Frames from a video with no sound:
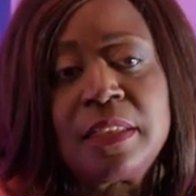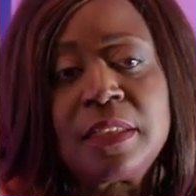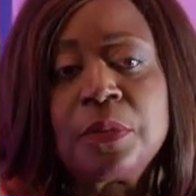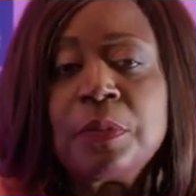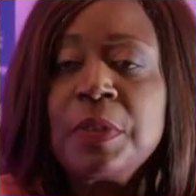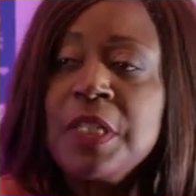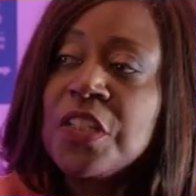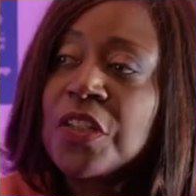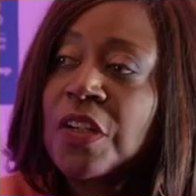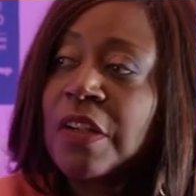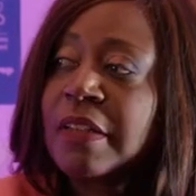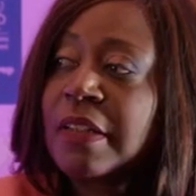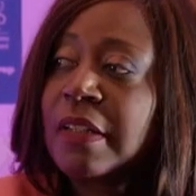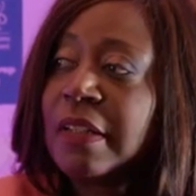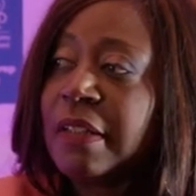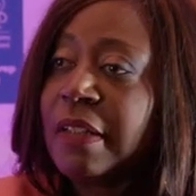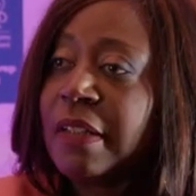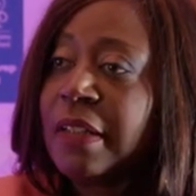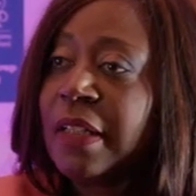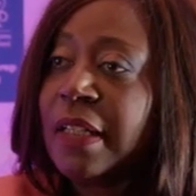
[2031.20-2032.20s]
to each
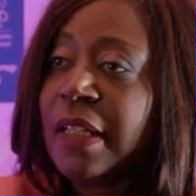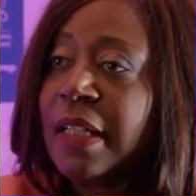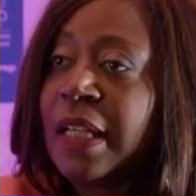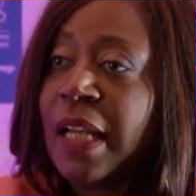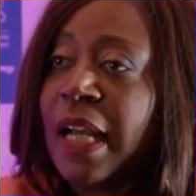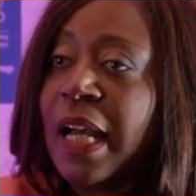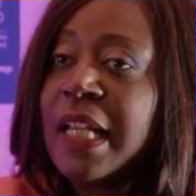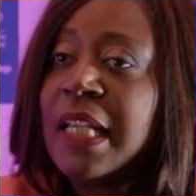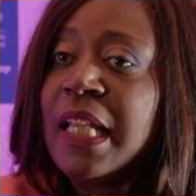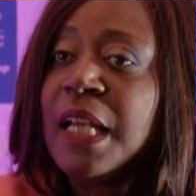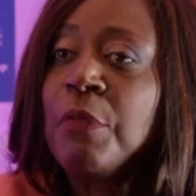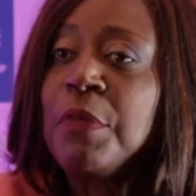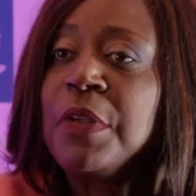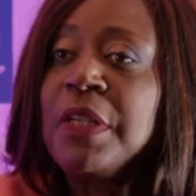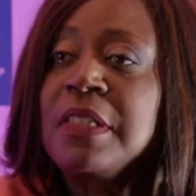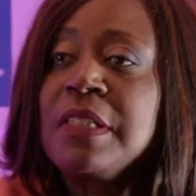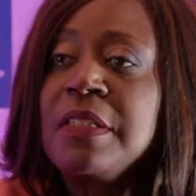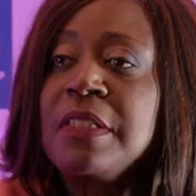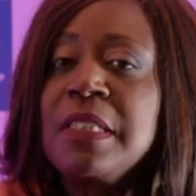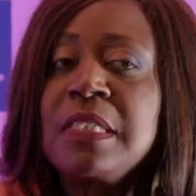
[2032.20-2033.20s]
other. And then
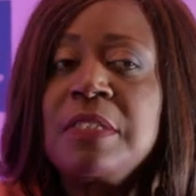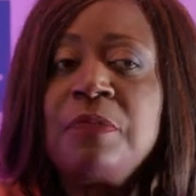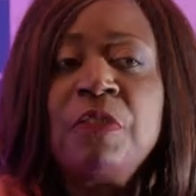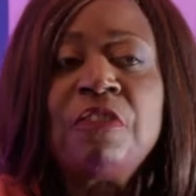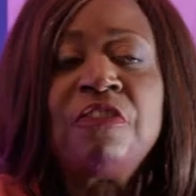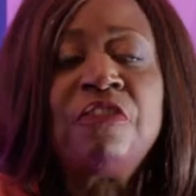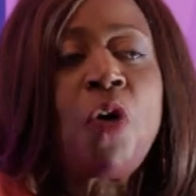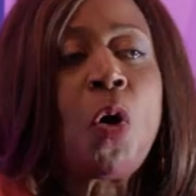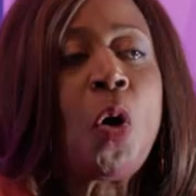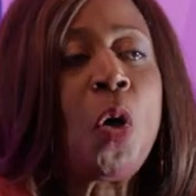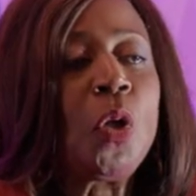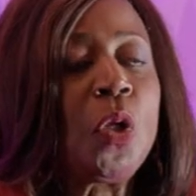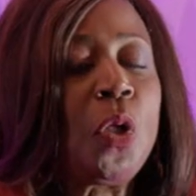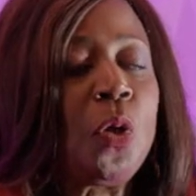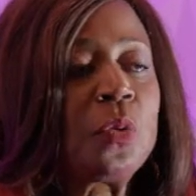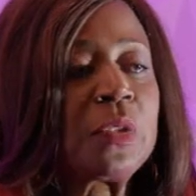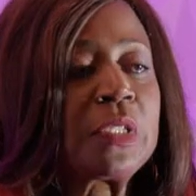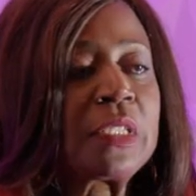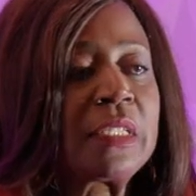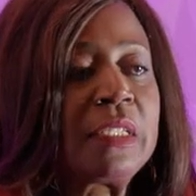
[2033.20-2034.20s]
we fall
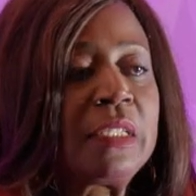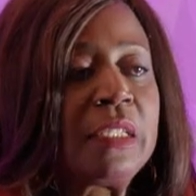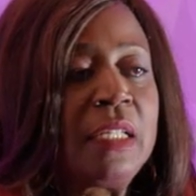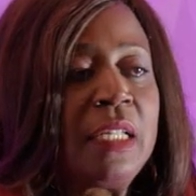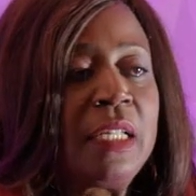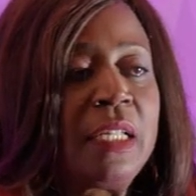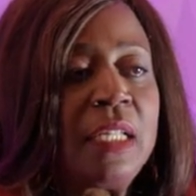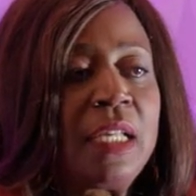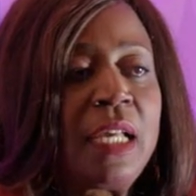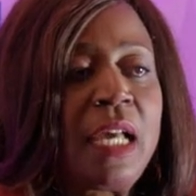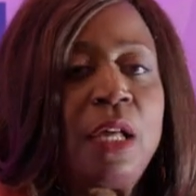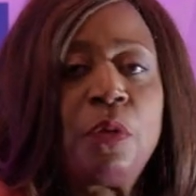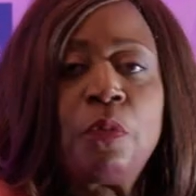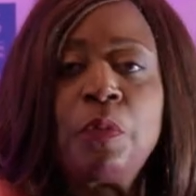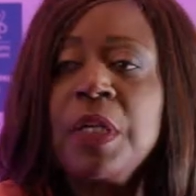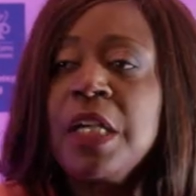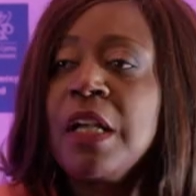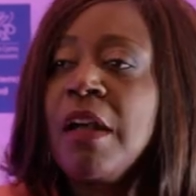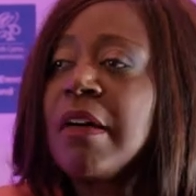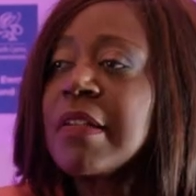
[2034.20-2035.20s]
out, and
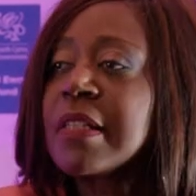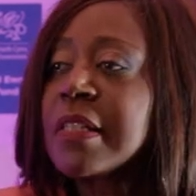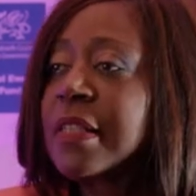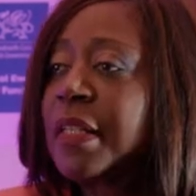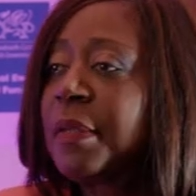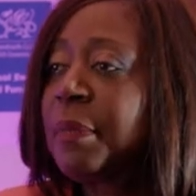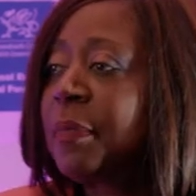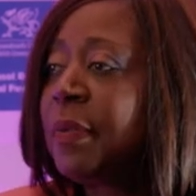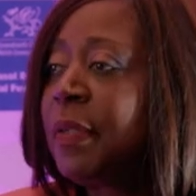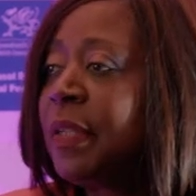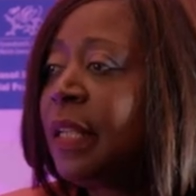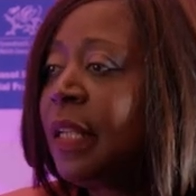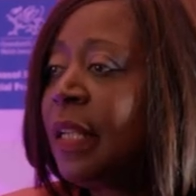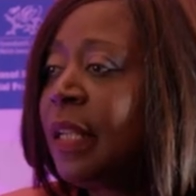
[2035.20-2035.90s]
we gossip,